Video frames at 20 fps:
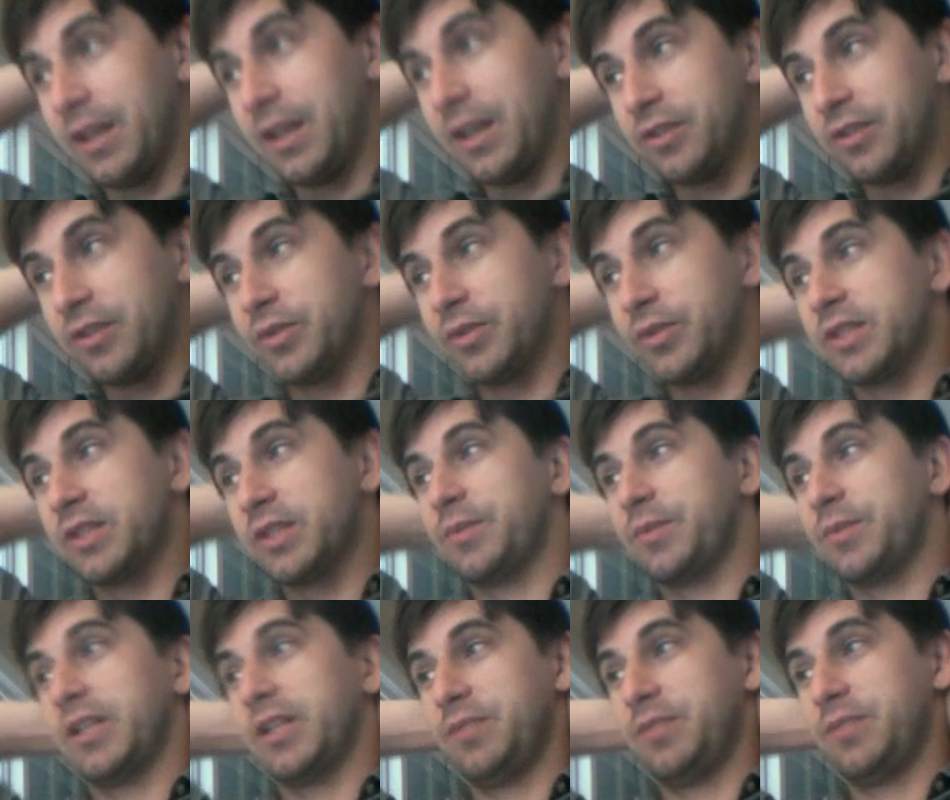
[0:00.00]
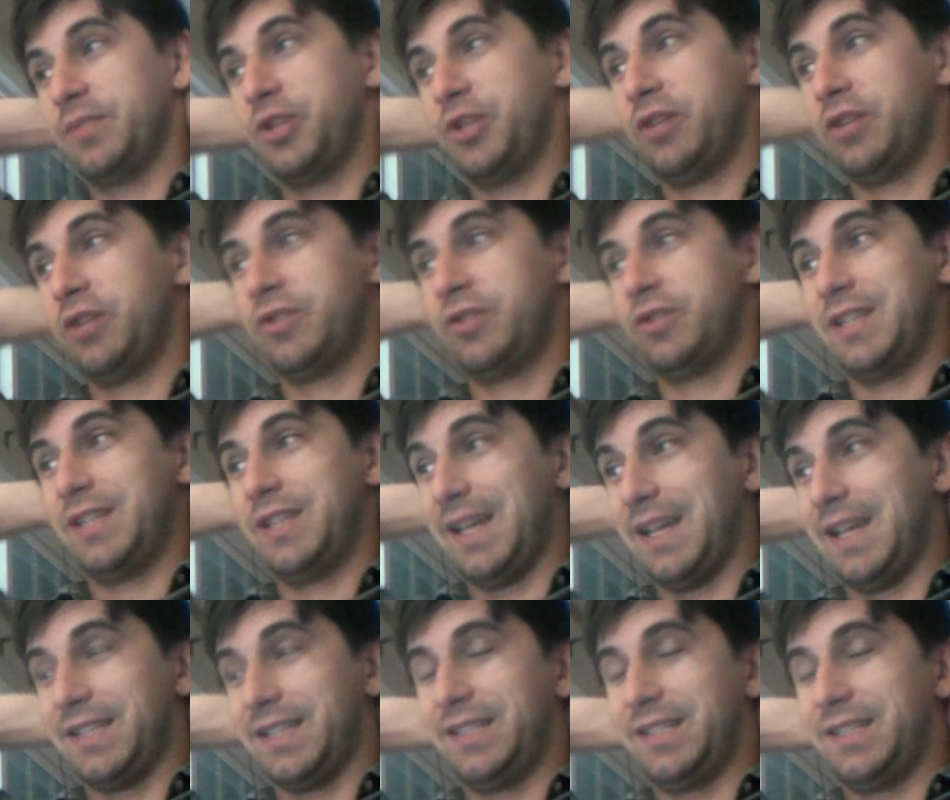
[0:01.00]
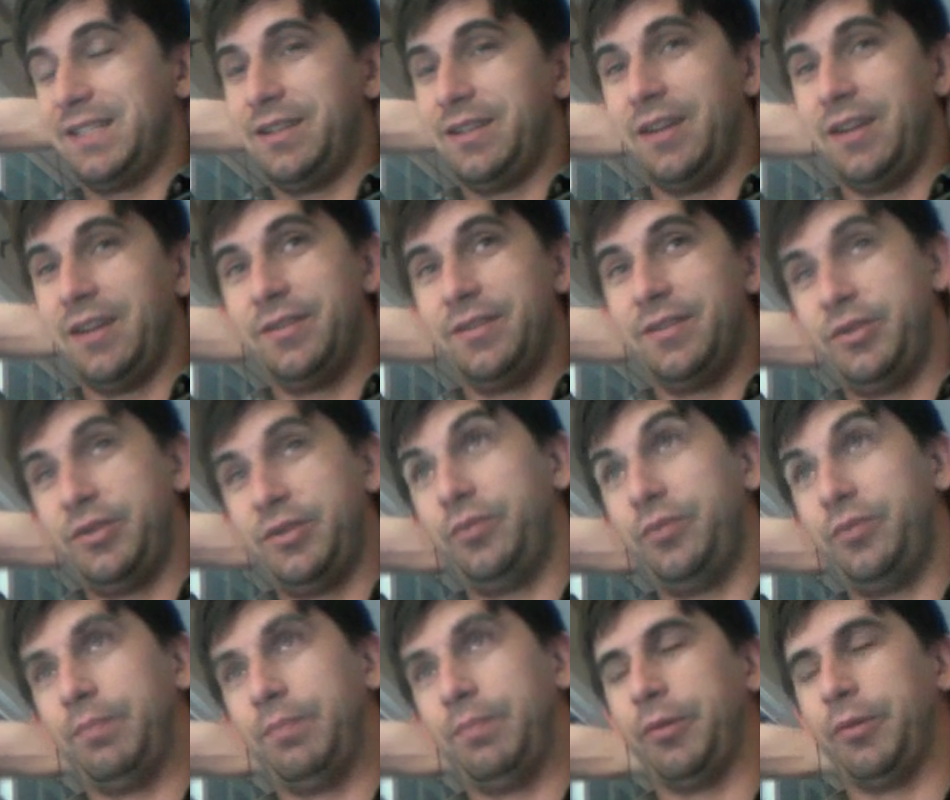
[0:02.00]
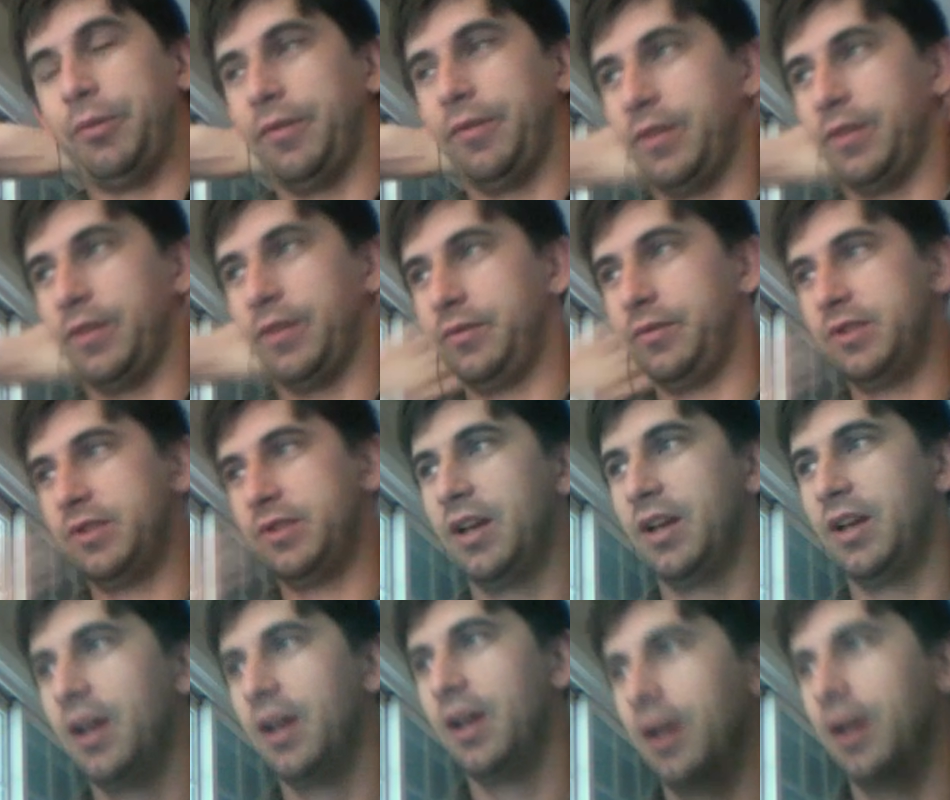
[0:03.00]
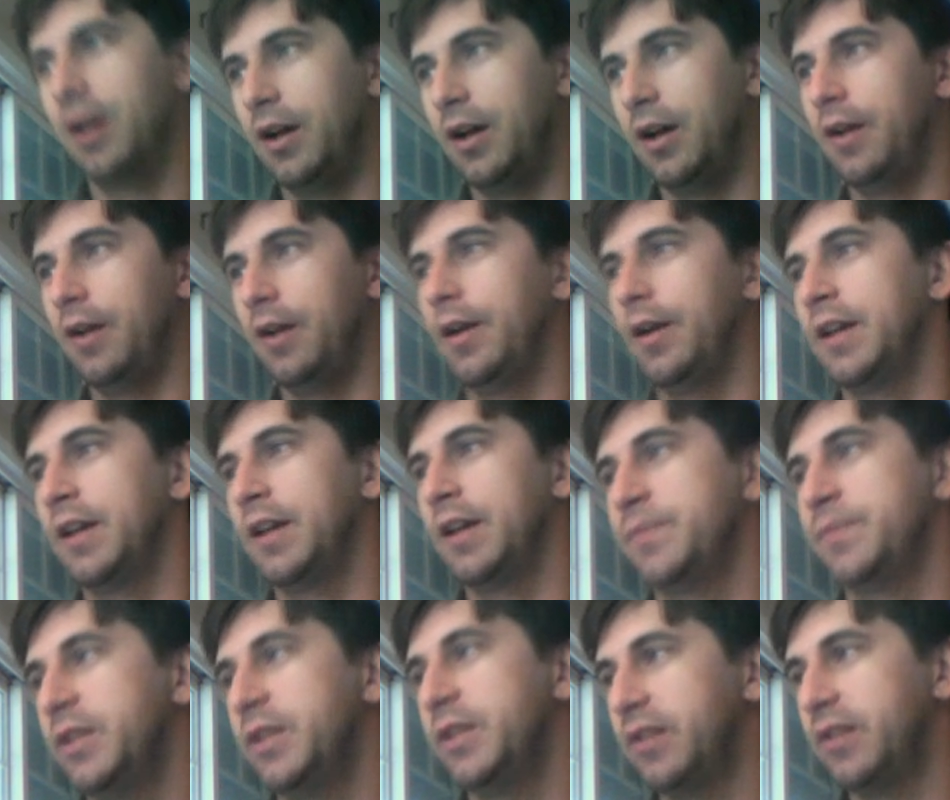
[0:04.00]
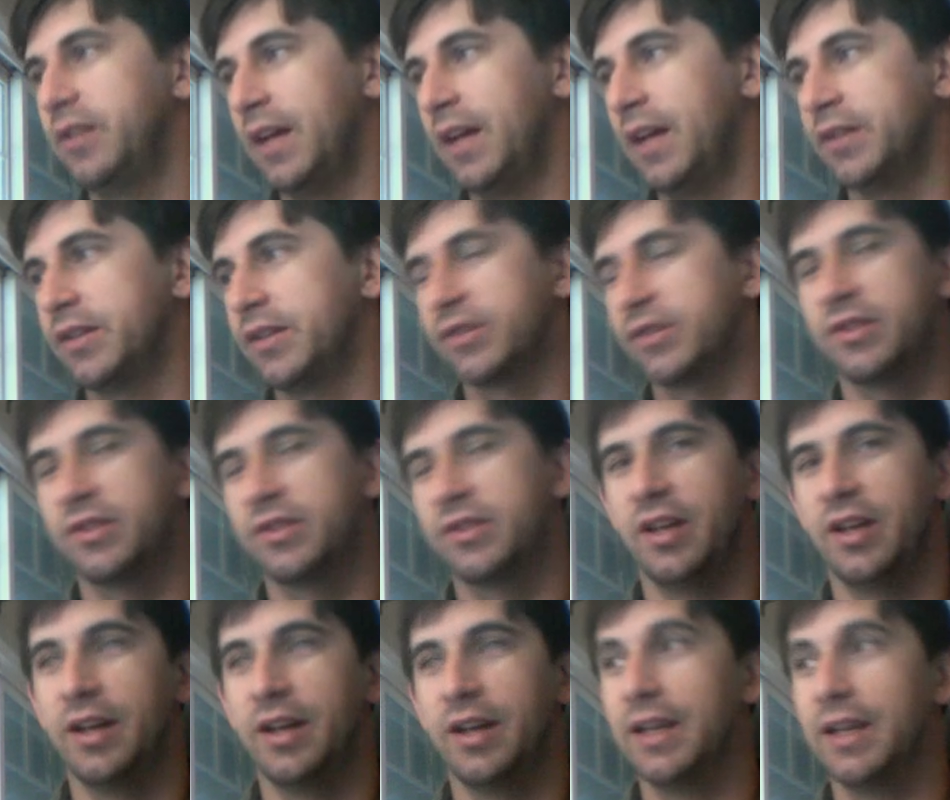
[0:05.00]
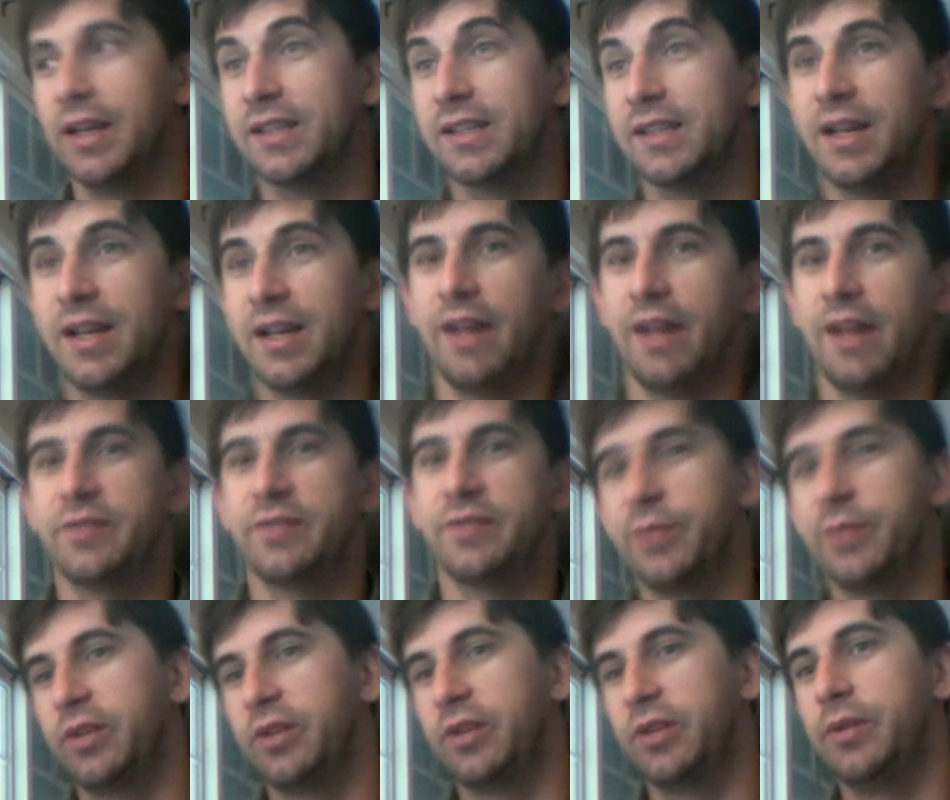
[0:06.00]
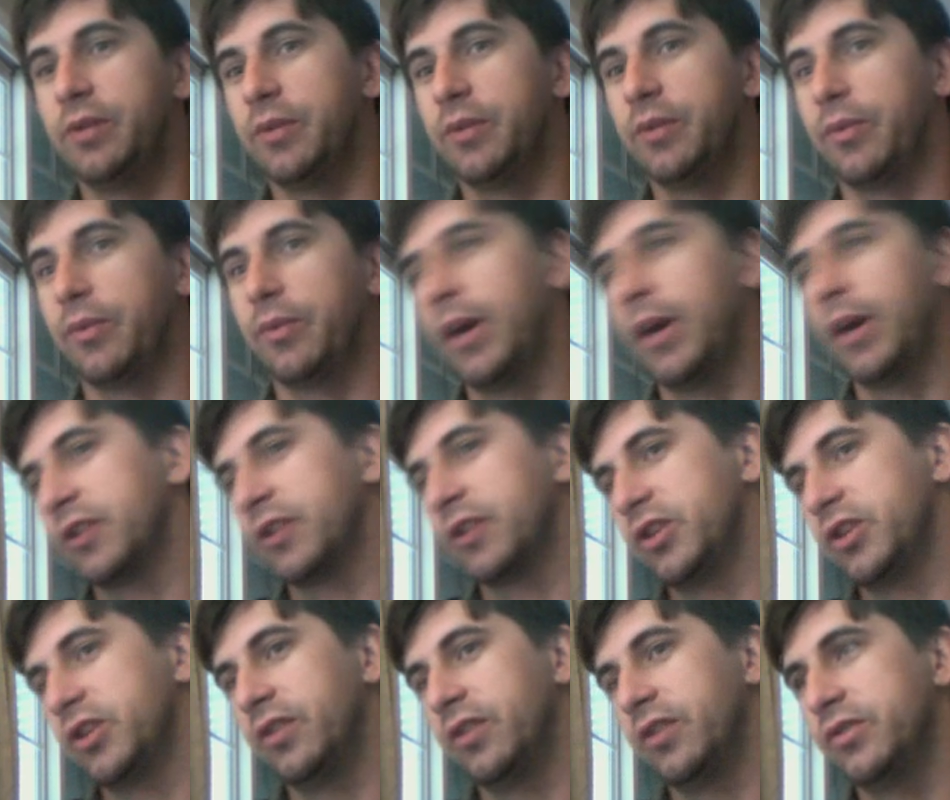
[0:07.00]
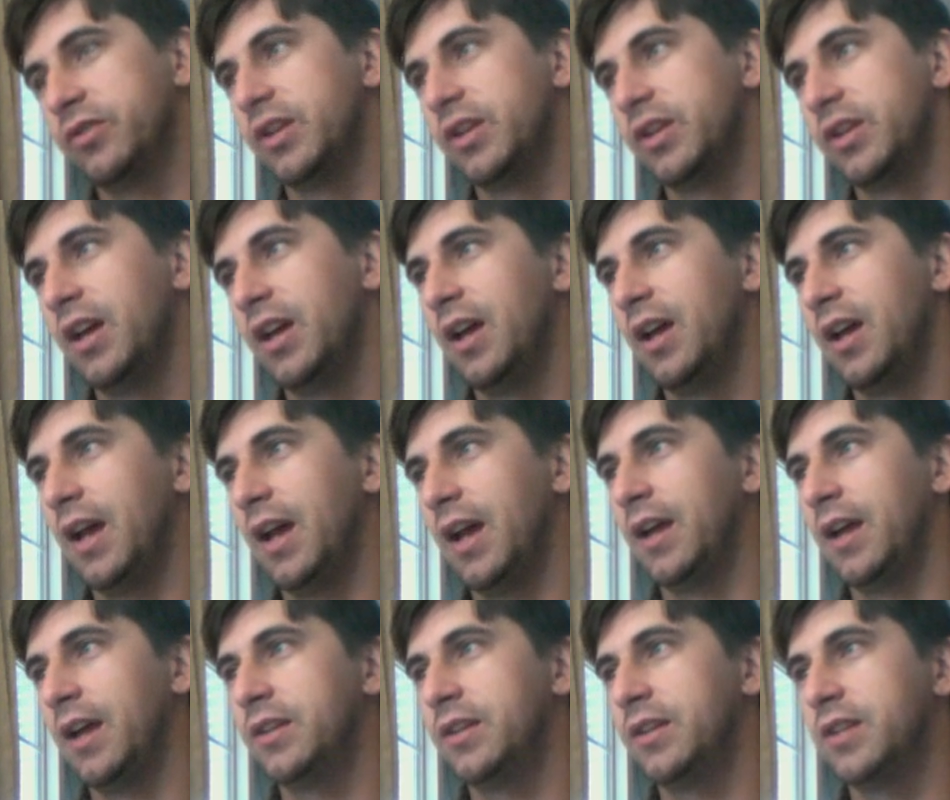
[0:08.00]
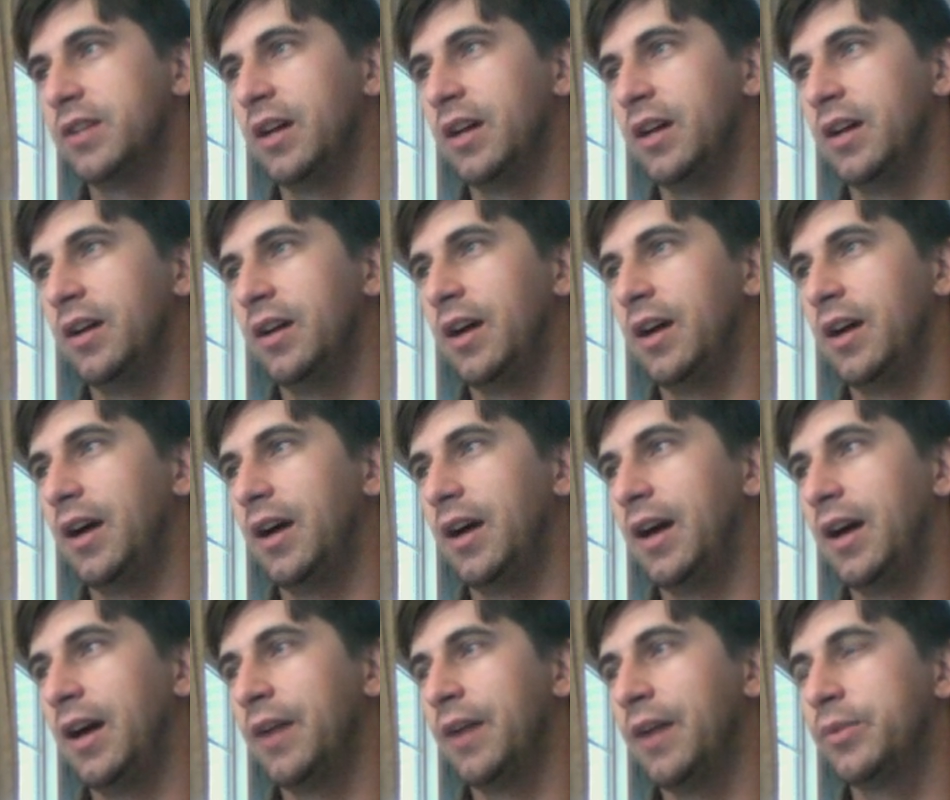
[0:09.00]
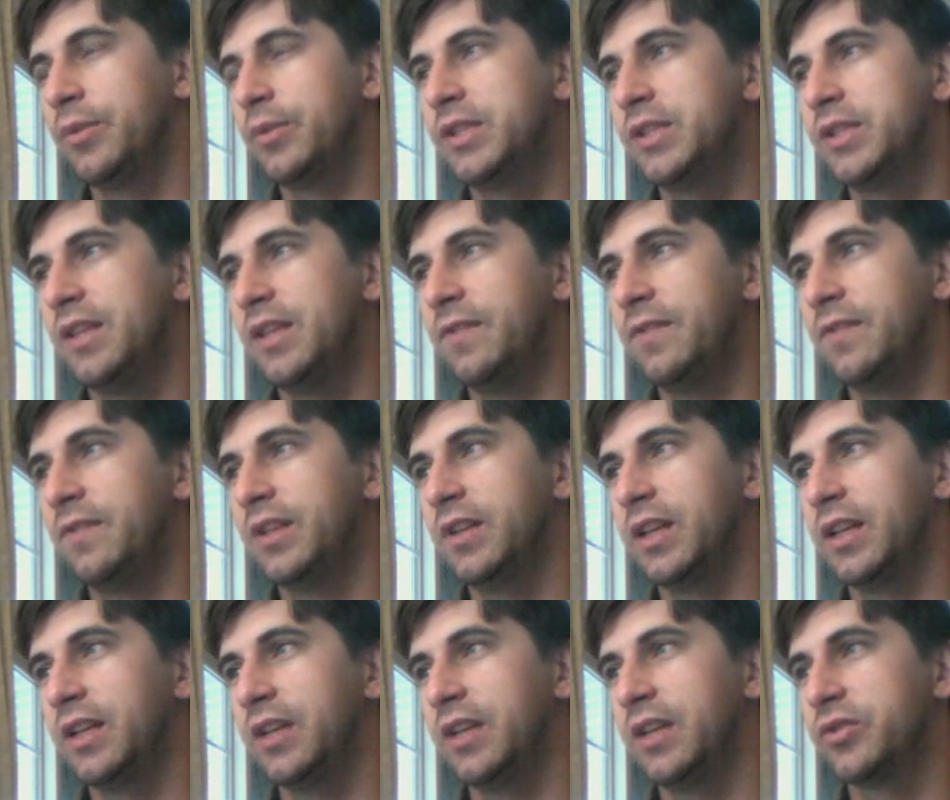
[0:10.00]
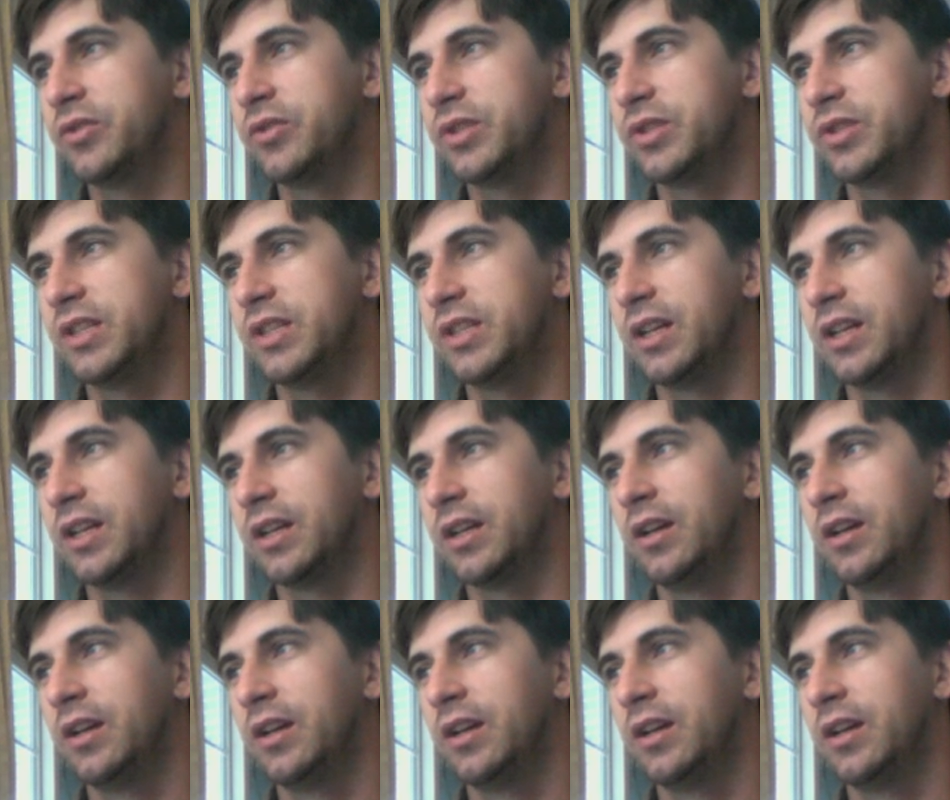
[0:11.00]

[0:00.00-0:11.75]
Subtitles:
on doing some custom shaders? Yes, to both of those. As Mental asks, yes, I have some acuity with writing shaders, and I was definitely interested